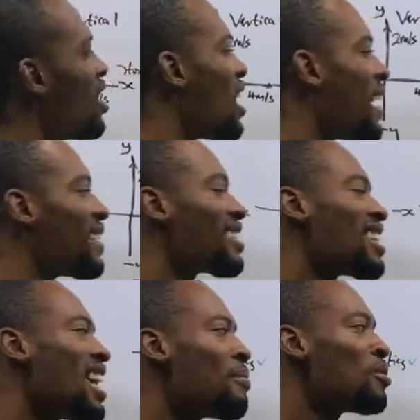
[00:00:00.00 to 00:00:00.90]

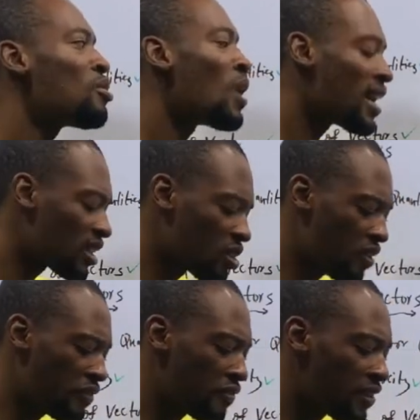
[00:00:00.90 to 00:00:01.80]
Anytime you are
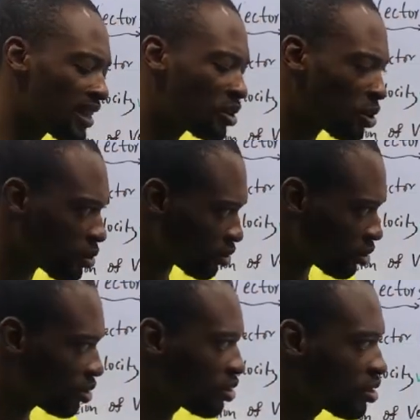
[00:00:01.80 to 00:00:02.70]
resolving
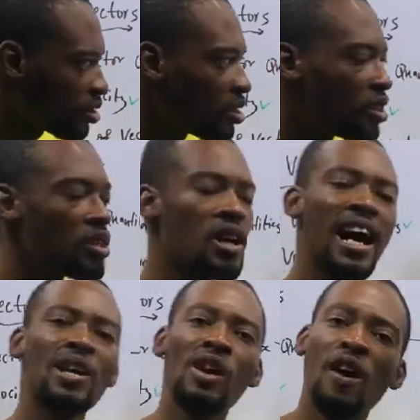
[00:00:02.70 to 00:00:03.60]
vectors
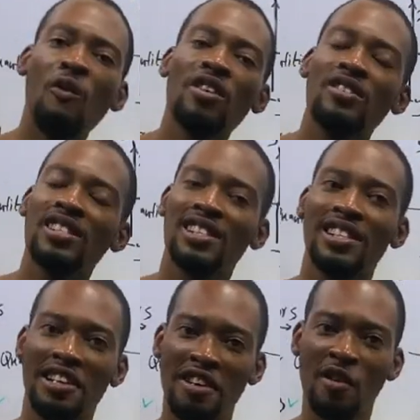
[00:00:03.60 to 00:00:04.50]
and you are wondering,
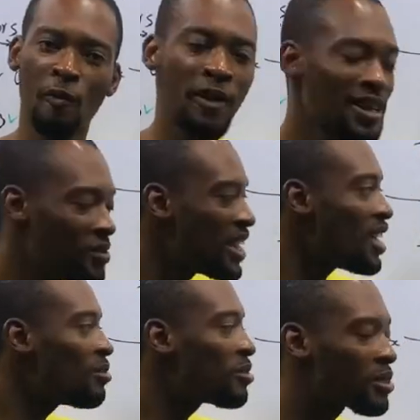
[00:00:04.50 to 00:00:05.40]
when should I
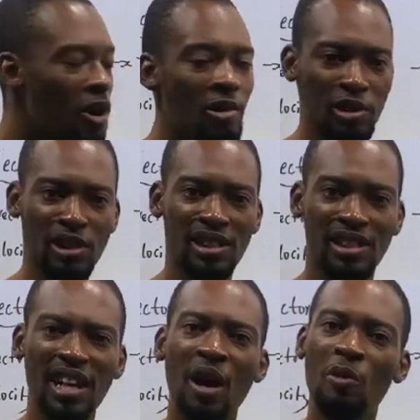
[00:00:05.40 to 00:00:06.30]
use cos
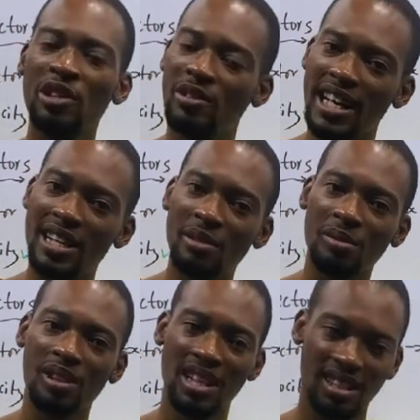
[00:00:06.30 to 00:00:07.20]
and when should I
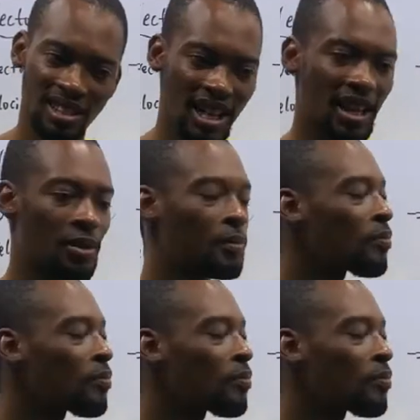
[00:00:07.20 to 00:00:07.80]
use sine?